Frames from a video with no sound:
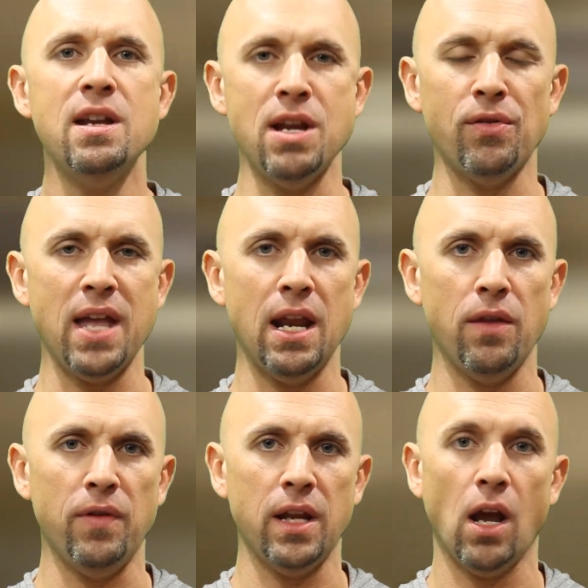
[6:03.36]
near the end
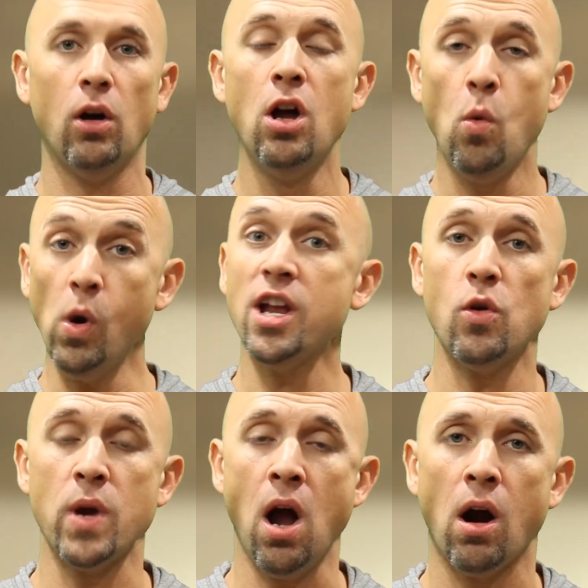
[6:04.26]
of the video. Well,
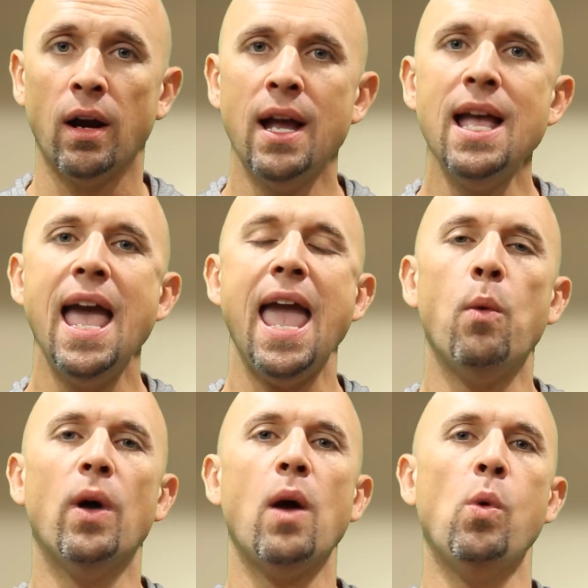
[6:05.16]
here we are.
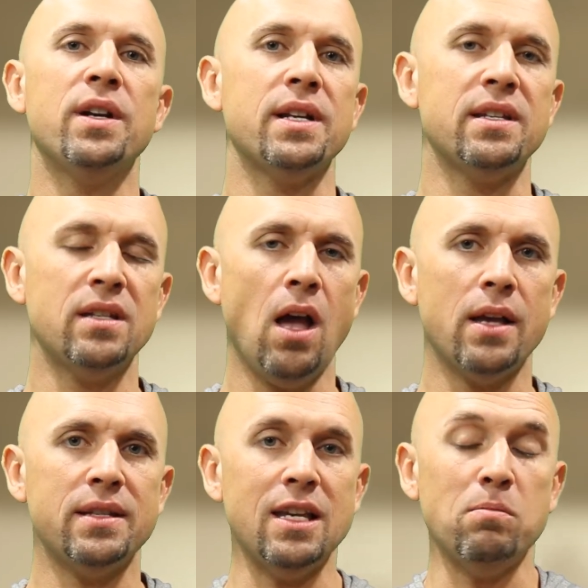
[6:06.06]
And what I want to
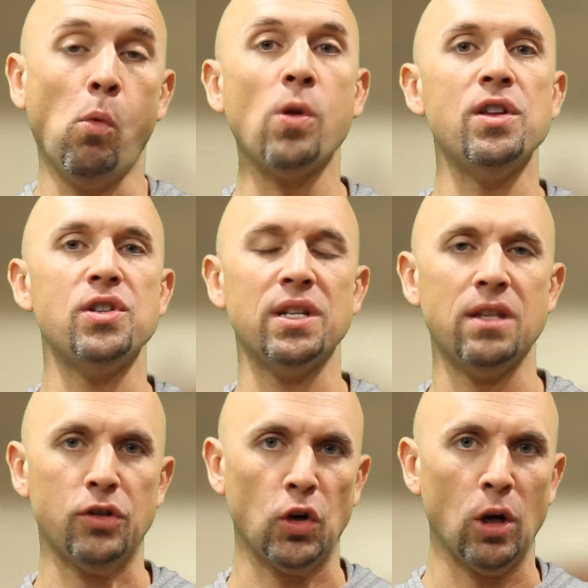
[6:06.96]
discuss is more than
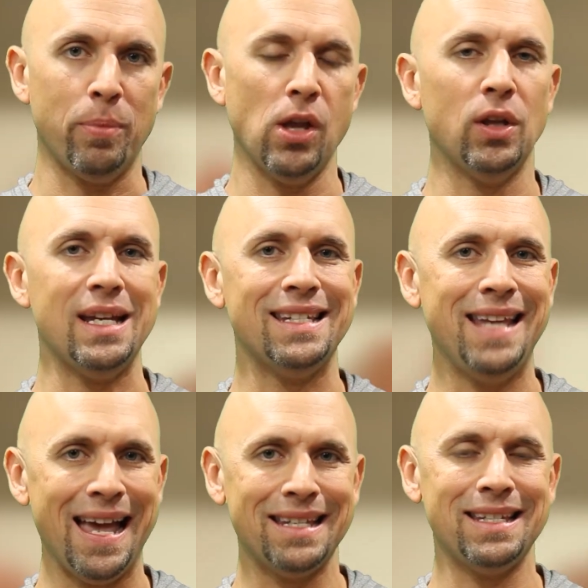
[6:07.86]
just the durability
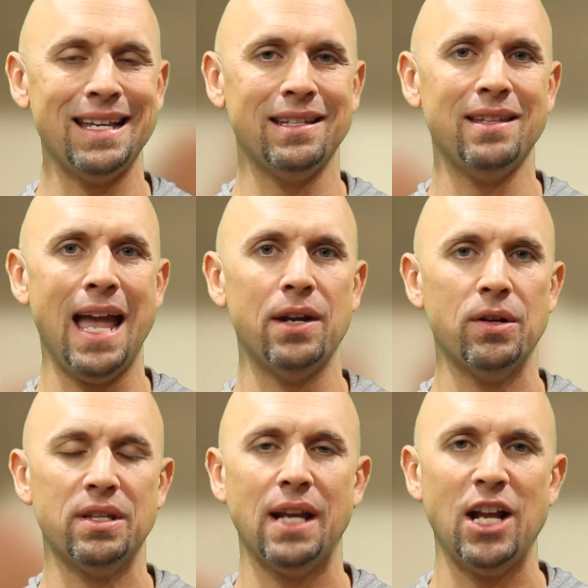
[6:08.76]
tests and
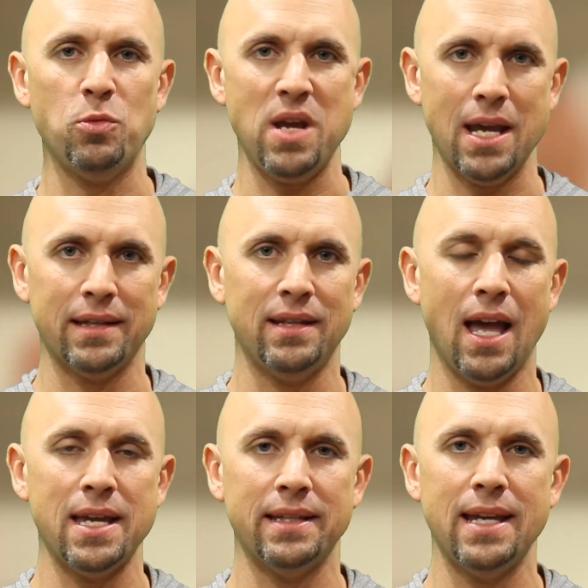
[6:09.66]
standards that HP has
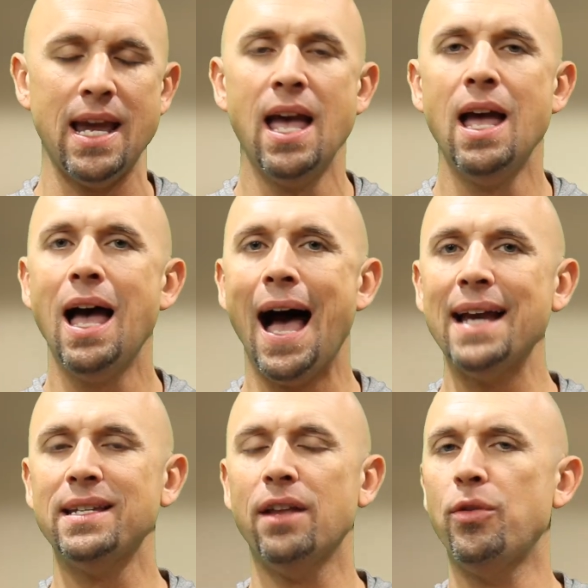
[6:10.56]
set. You see,
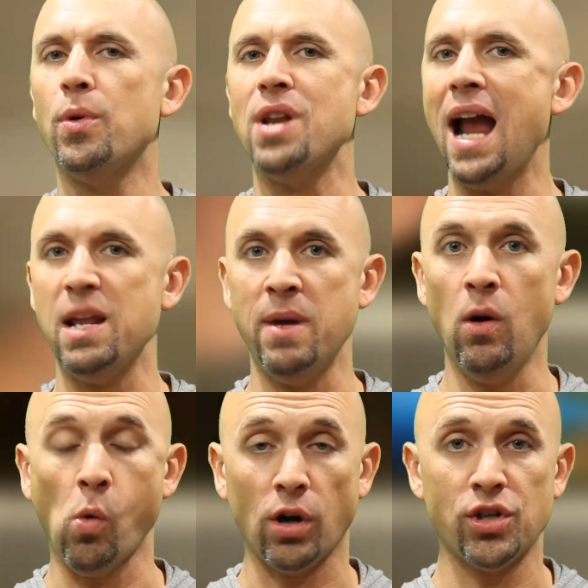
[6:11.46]
I sat through a 90
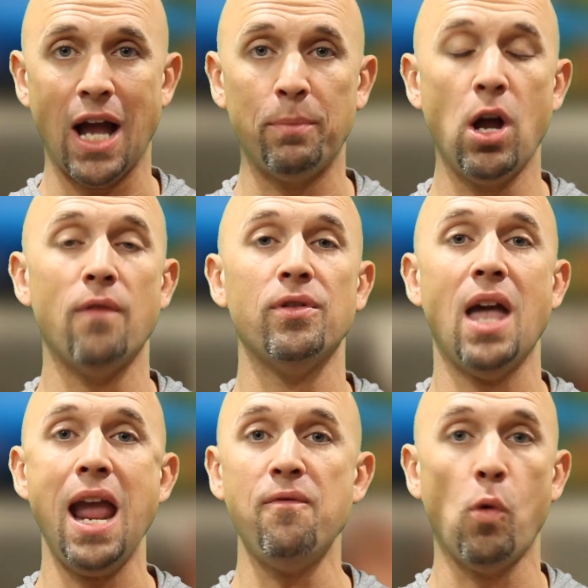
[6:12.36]
minute workshop
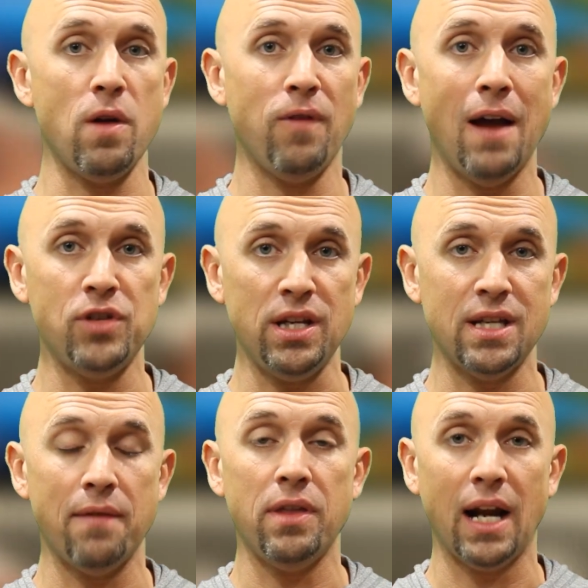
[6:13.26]
covering the 845
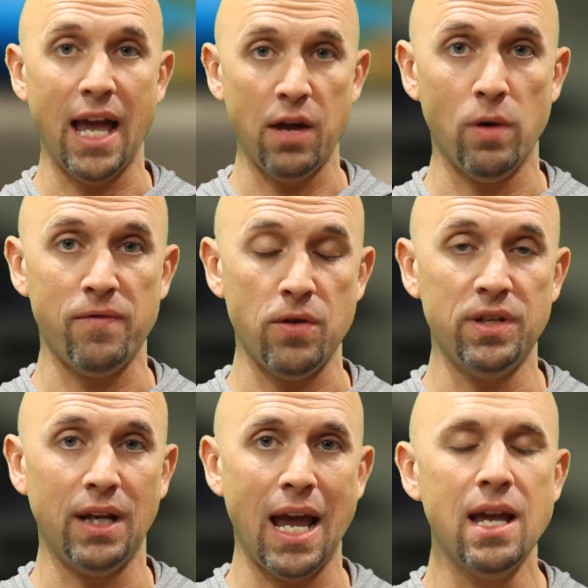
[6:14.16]
G7 that I
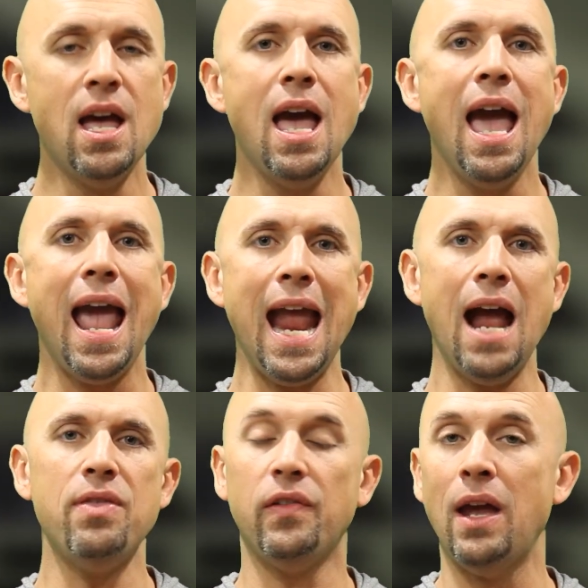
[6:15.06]
reviewed today
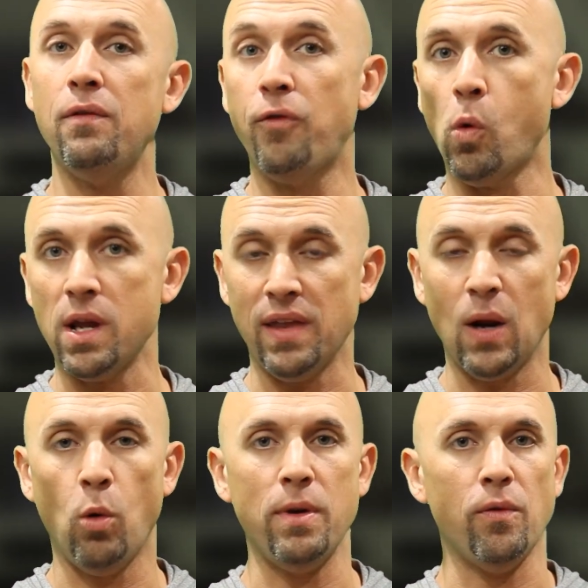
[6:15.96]
and the 1040
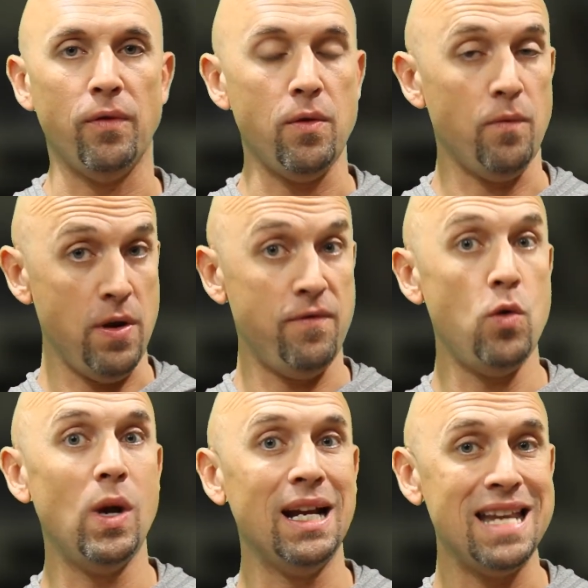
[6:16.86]
that I will be re
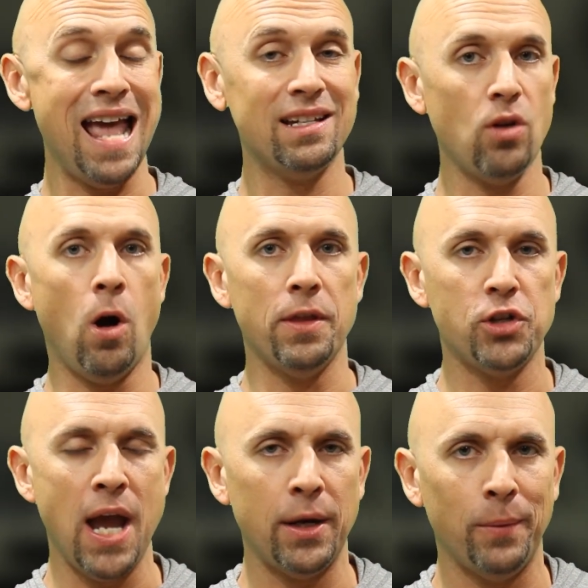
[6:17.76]
reviewing next on
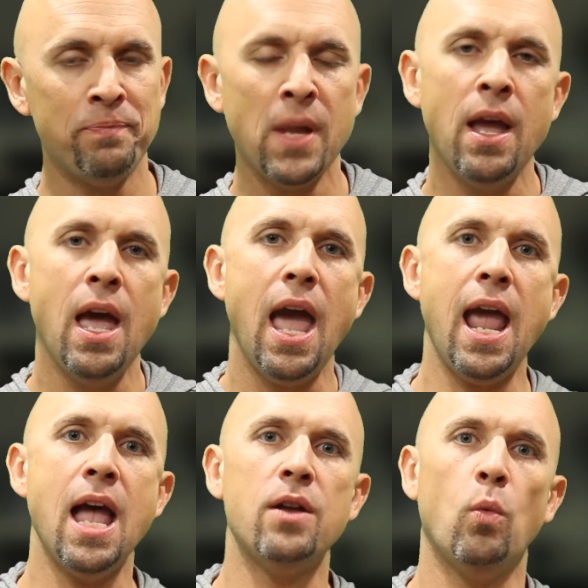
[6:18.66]
the channel.
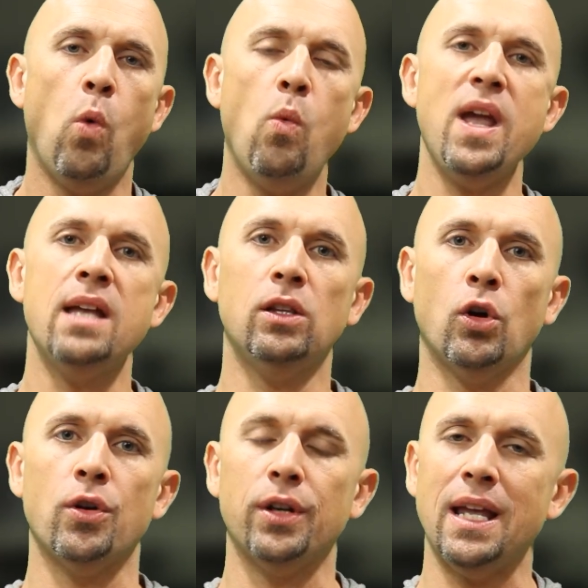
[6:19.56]
And what we had
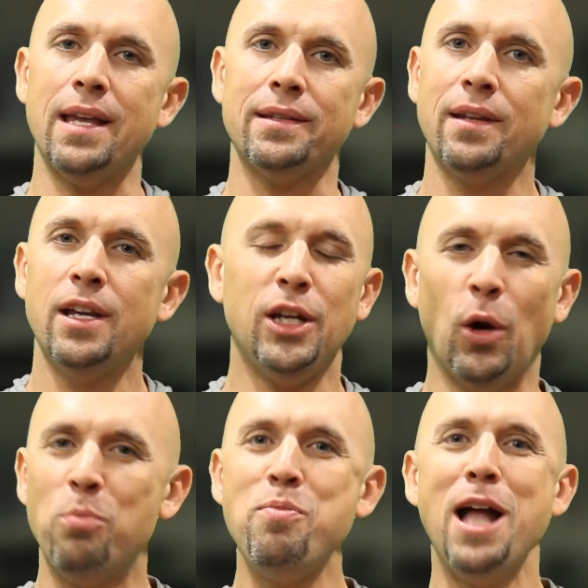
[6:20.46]
learned is,
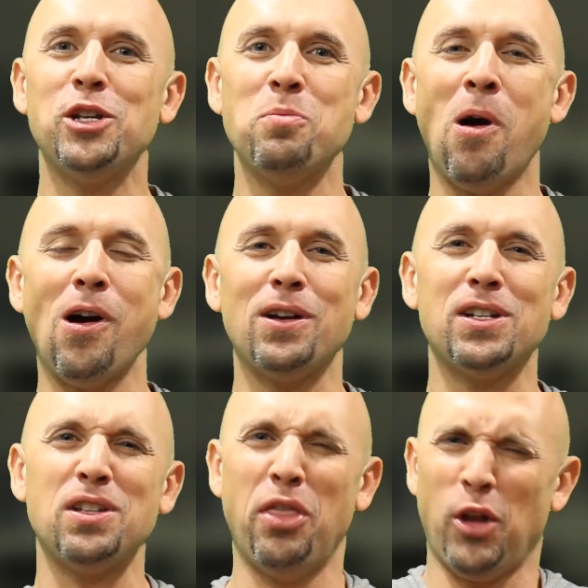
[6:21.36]
you know,
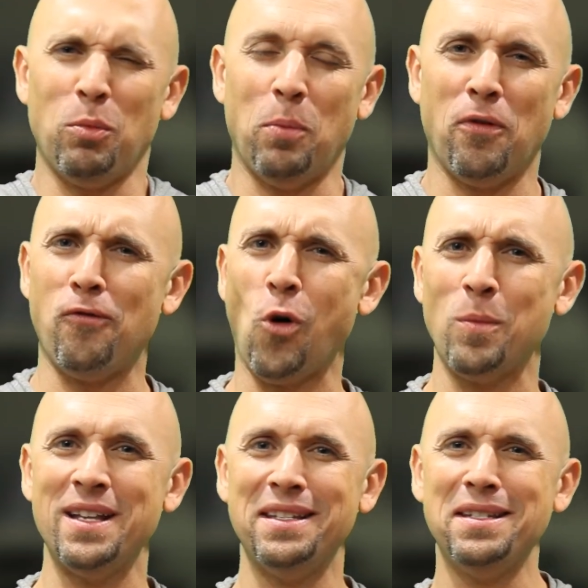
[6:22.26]
benchmarks, thermal
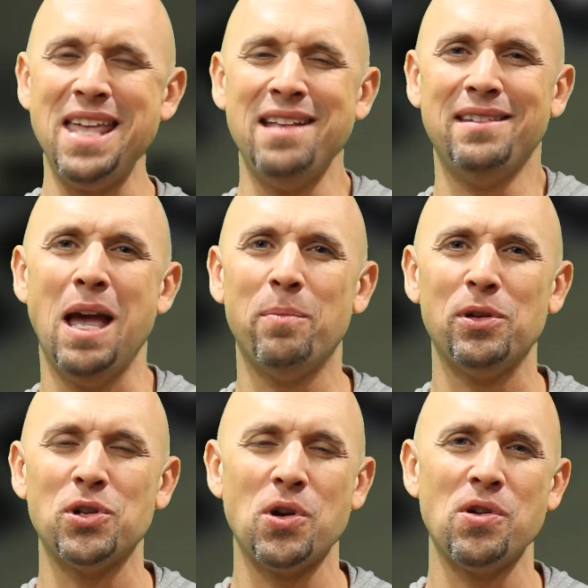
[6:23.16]
performance, skin
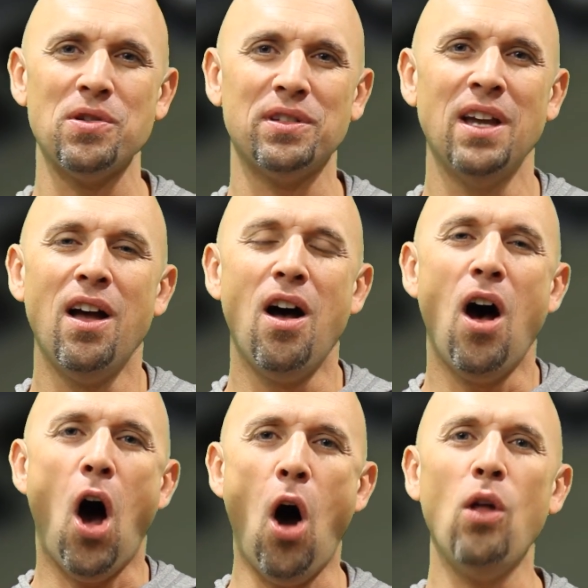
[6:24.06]
temperatures,
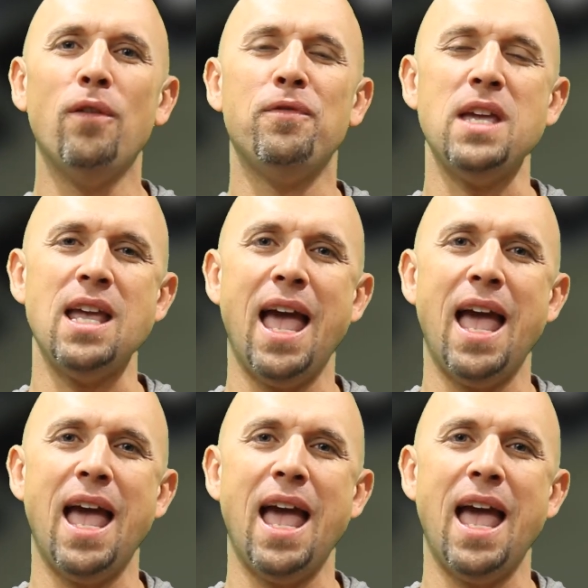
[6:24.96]
all of the